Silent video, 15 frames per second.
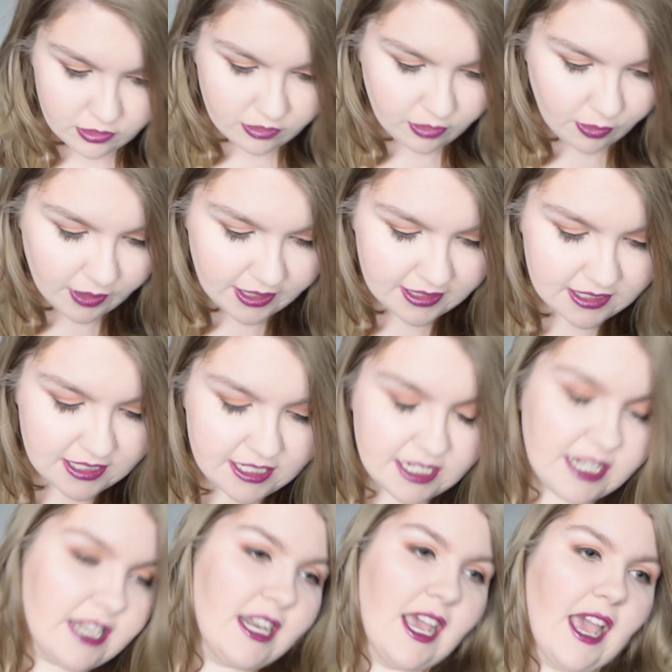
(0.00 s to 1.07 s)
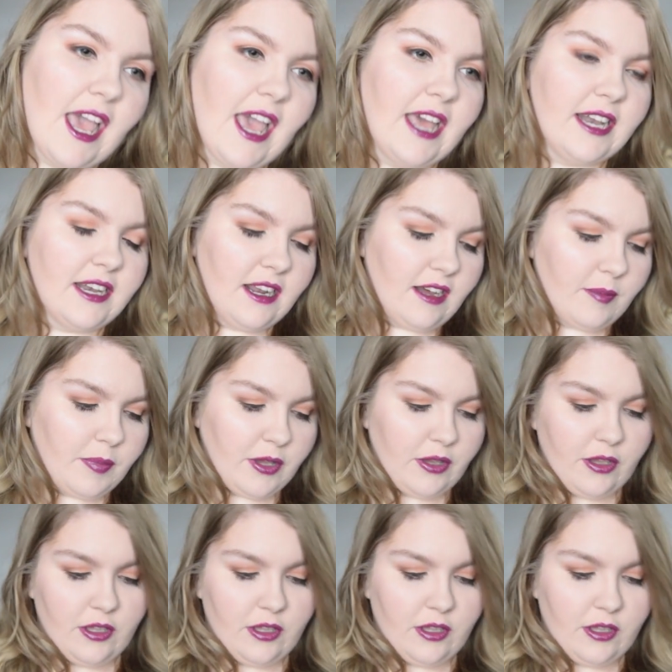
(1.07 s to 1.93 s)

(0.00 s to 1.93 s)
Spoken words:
So I did end up